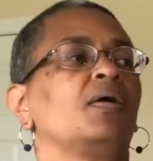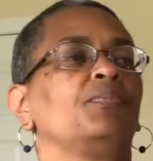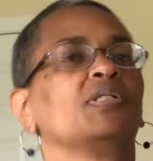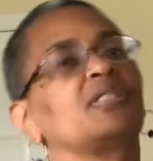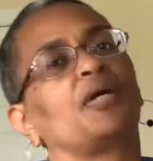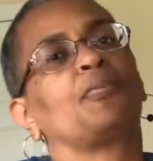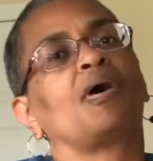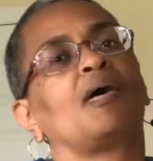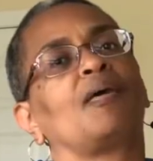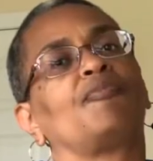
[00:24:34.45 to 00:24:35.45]
military
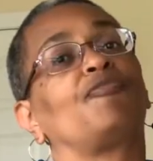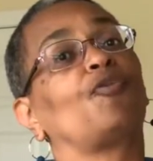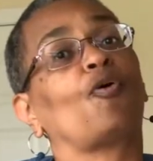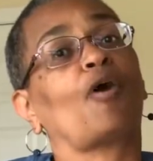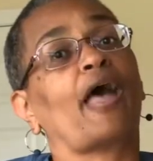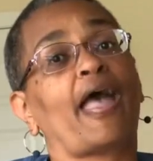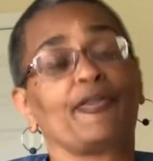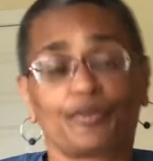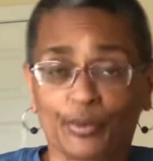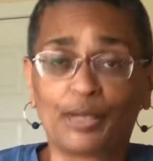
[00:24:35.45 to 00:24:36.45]
mom, for
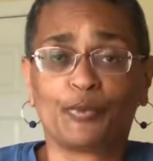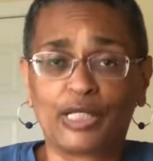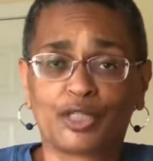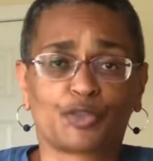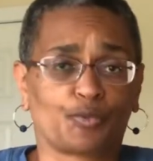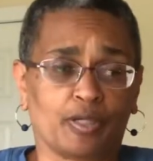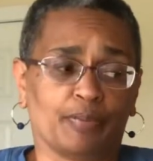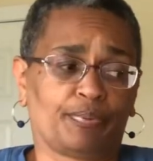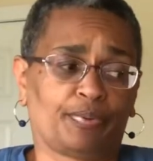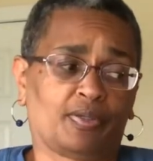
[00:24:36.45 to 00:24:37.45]
a 3-week trip,